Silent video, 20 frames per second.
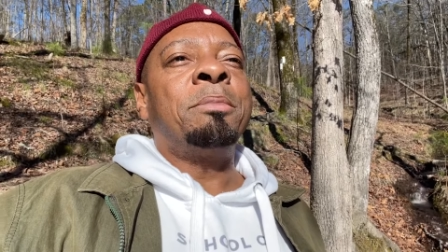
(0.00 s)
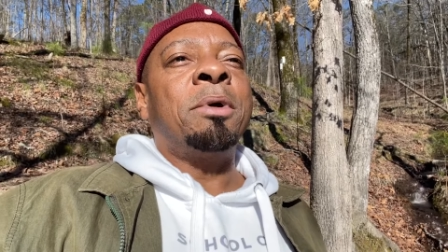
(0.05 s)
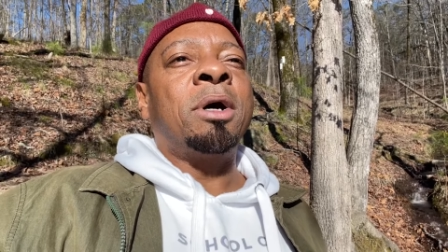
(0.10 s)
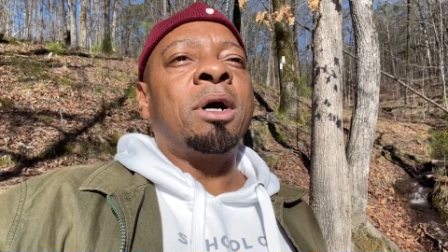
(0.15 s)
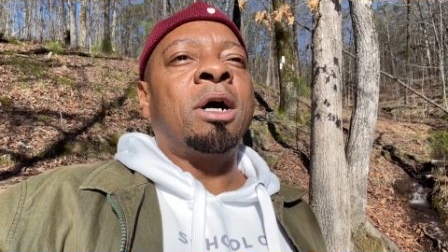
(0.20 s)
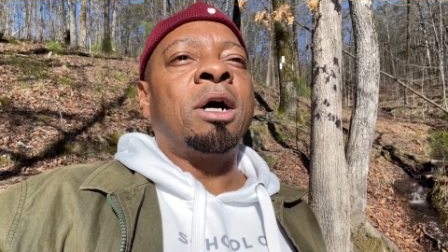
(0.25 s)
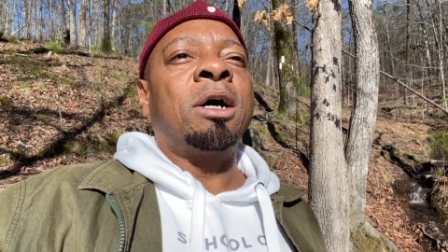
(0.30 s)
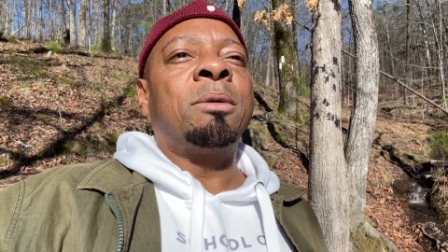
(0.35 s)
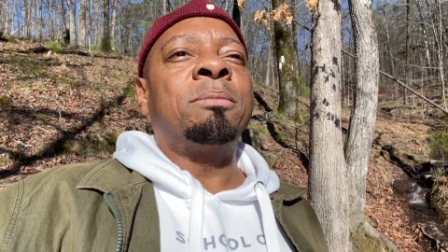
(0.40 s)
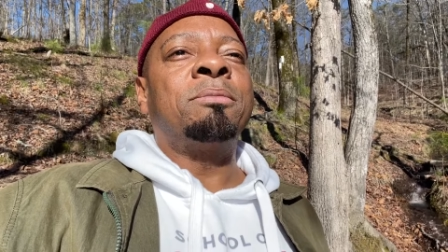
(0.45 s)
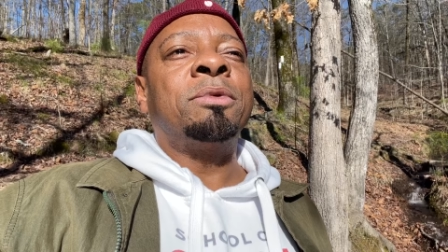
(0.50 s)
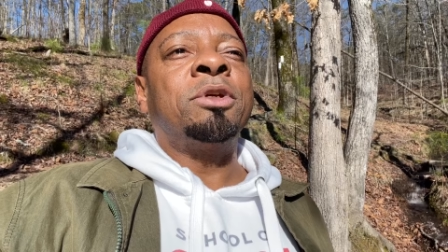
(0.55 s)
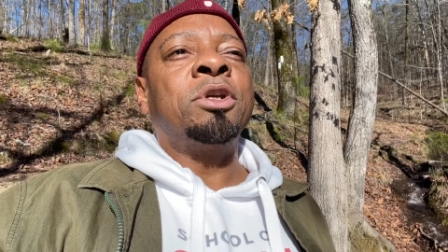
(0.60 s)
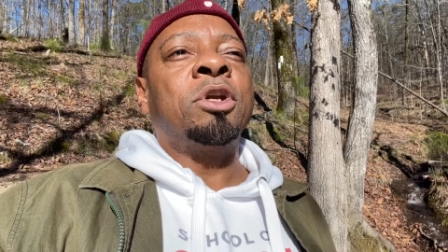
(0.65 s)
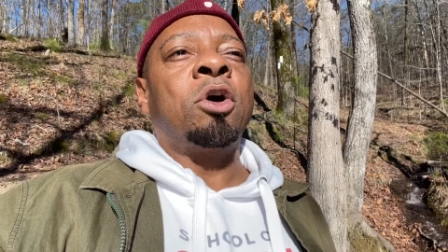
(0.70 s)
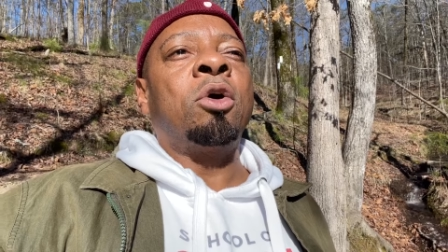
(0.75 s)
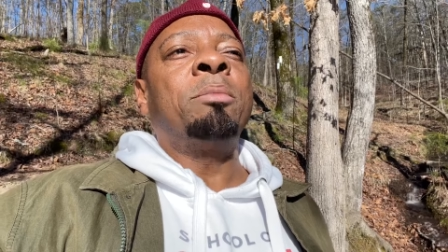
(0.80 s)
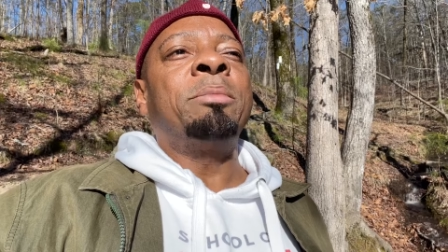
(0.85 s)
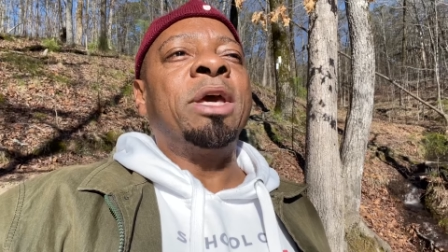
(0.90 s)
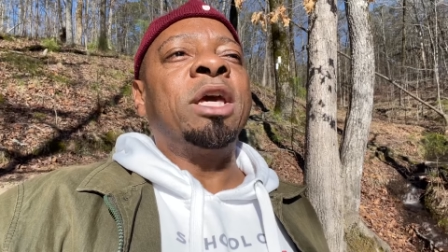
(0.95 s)
um, you
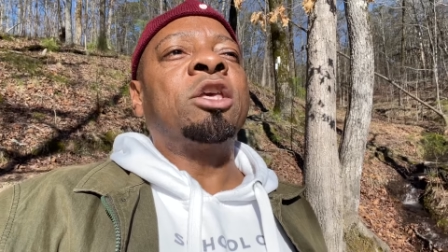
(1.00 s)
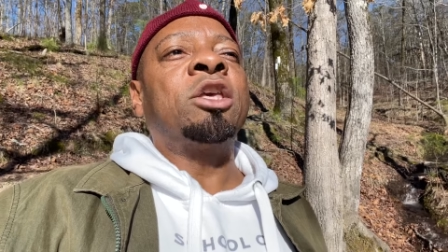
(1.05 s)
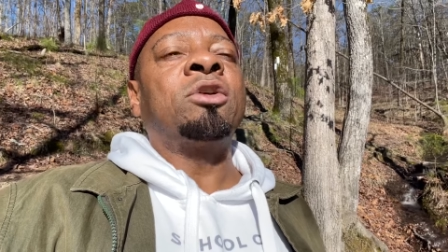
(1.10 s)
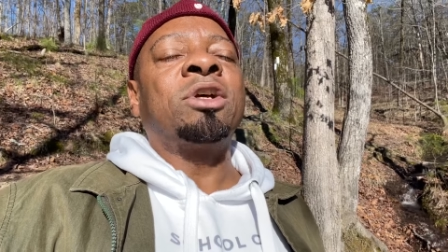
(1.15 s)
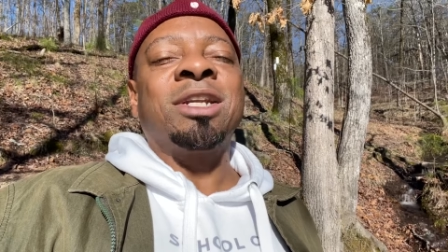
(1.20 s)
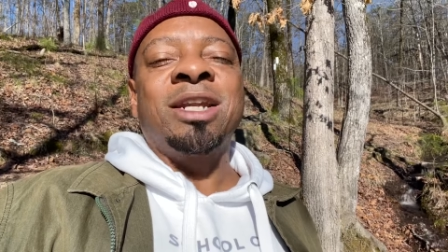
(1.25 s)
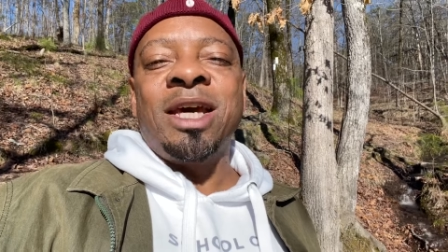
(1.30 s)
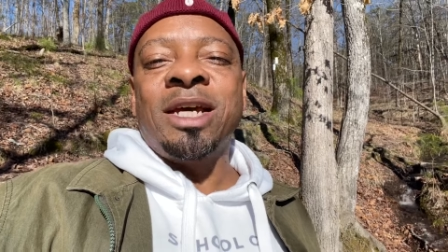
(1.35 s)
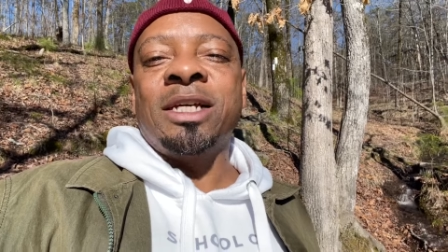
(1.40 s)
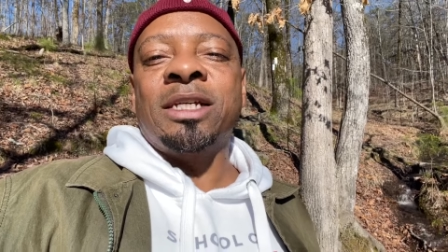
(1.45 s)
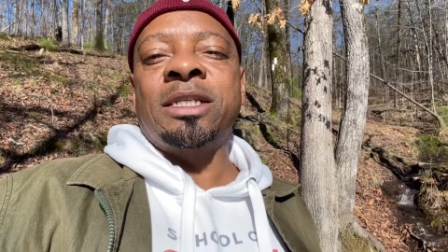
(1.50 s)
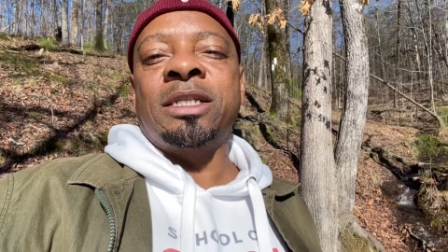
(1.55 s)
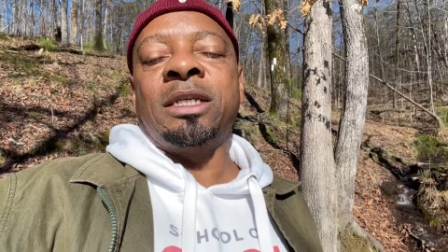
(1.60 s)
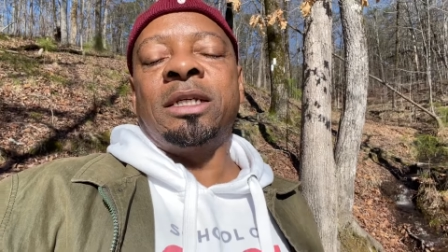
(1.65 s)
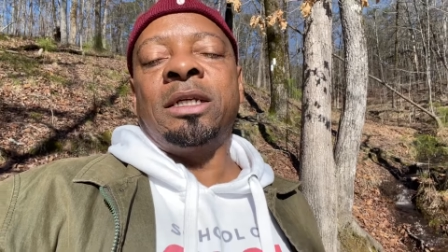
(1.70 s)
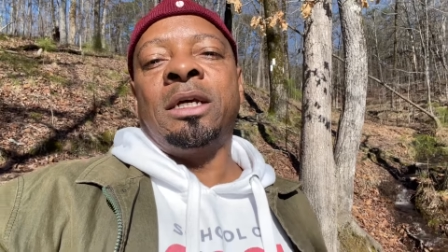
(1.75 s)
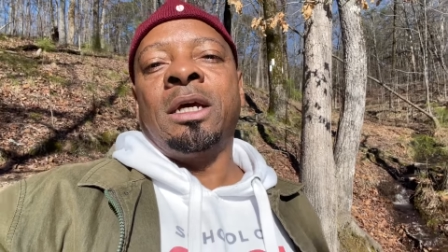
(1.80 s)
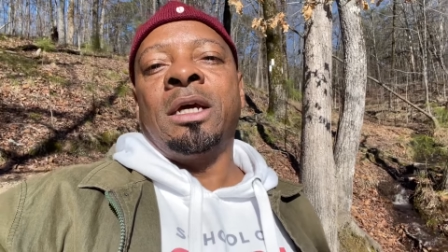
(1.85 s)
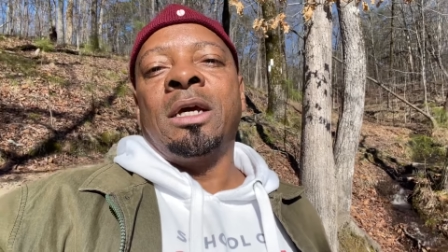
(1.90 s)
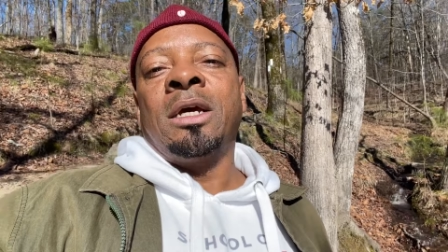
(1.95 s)
know, make your legacy